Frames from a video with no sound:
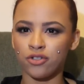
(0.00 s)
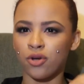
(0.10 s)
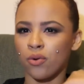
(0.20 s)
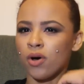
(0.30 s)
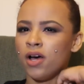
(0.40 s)

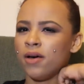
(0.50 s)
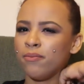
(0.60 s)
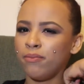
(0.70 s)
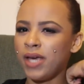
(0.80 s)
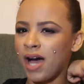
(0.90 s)
So
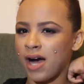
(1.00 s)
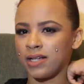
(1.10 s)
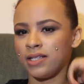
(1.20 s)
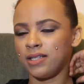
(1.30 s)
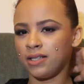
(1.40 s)
be
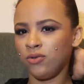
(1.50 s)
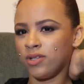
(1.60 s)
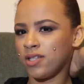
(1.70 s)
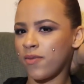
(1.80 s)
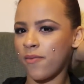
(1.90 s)
honest. You
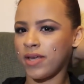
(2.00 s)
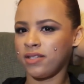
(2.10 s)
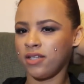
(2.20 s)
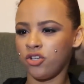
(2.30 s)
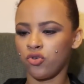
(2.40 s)
can send me a
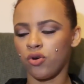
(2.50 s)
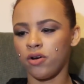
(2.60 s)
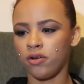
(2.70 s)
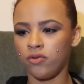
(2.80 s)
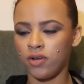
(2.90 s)
message or
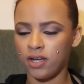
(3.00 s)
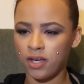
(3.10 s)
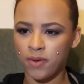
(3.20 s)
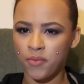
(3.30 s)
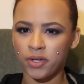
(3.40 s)
you can
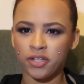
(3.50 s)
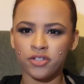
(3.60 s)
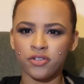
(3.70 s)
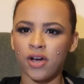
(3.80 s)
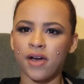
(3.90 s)
hit me up on
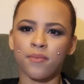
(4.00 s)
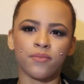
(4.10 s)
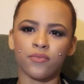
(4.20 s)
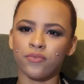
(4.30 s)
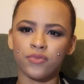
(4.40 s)

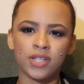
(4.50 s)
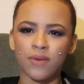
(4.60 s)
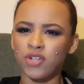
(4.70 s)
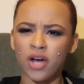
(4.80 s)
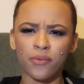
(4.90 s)
Instagram,
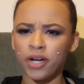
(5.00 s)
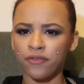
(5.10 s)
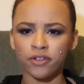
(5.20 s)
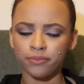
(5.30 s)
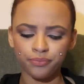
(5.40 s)
Snapchat,
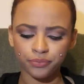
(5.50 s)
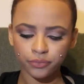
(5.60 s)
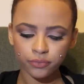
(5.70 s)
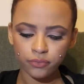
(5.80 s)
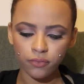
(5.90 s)
whatever.
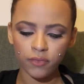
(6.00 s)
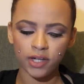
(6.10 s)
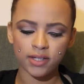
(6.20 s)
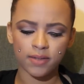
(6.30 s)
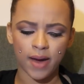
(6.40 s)

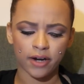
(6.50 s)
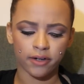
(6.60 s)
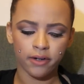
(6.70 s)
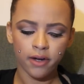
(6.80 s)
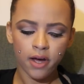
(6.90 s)
It doesn't matter.